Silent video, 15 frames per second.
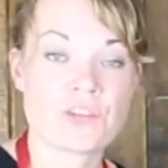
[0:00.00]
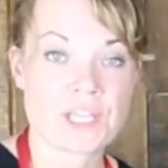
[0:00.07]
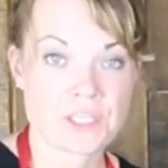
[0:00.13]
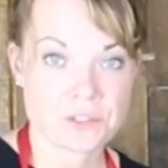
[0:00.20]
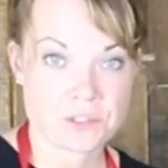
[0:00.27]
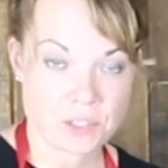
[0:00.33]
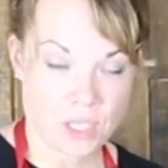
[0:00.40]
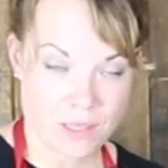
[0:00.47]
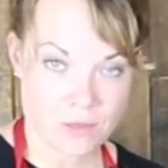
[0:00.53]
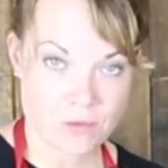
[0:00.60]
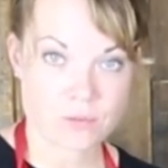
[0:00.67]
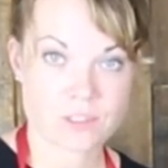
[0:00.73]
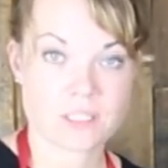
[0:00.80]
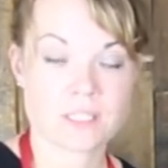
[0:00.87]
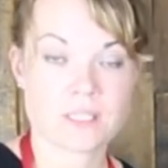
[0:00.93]
final
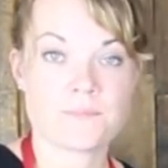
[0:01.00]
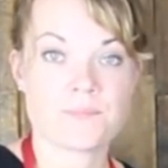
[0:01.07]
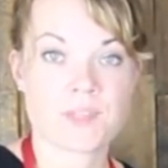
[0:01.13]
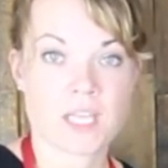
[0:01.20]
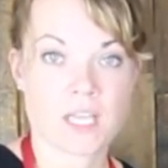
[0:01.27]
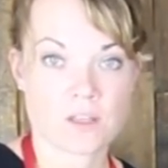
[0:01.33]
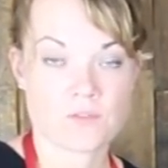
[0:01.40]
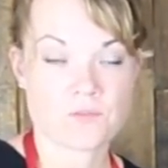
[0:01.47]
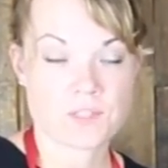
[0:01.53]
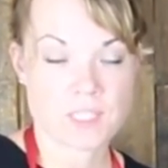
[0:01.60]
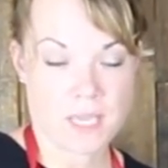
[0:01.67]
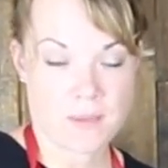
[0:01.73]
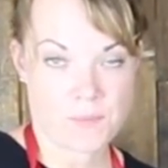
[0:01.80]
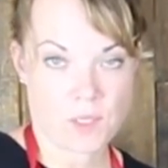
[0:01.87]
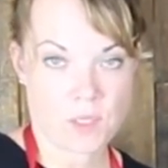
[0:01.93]
coat of
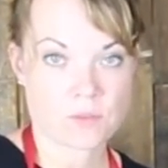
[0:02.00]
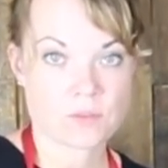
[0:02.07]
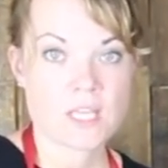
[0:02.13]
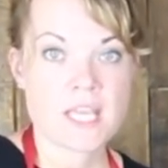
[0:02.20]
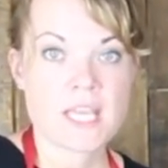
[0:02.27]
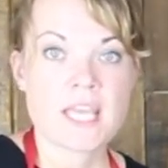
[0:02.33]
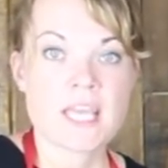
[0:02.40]
top coat.